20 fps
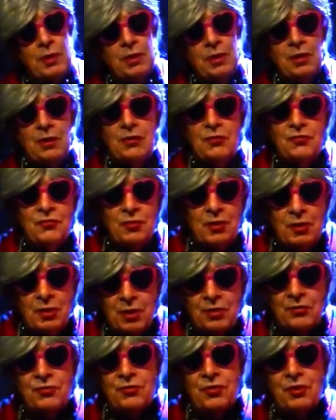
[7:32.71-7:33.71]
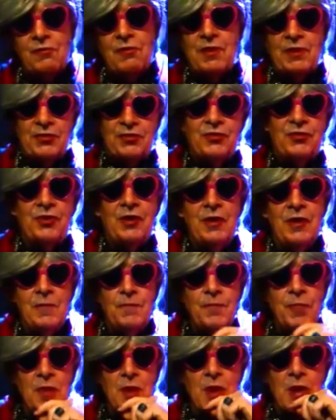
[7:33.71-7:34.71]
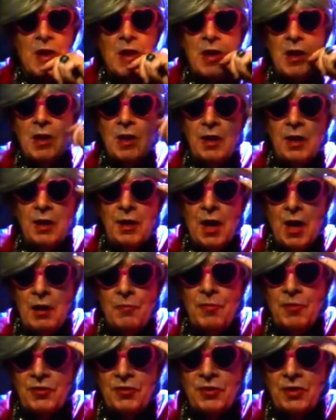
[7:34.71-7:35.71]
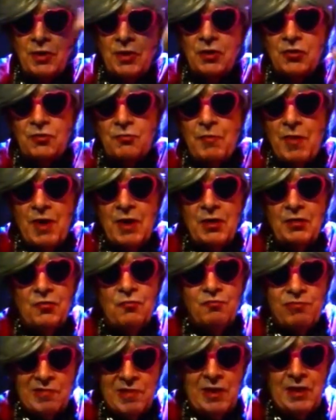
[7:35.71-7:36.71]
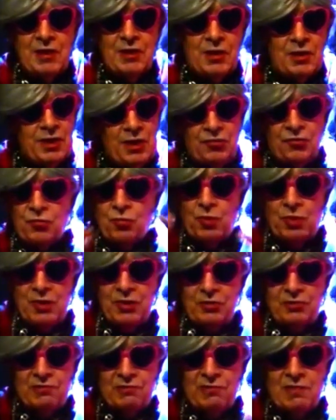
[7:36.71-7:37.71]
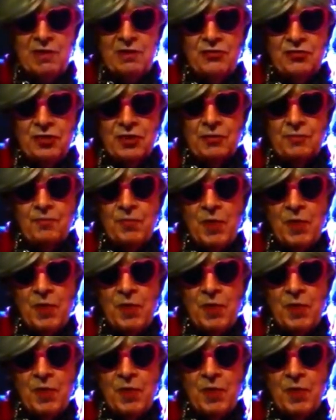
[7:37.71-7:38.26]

There's lots of us inhabiting this man's brain, and that's why he's crazy.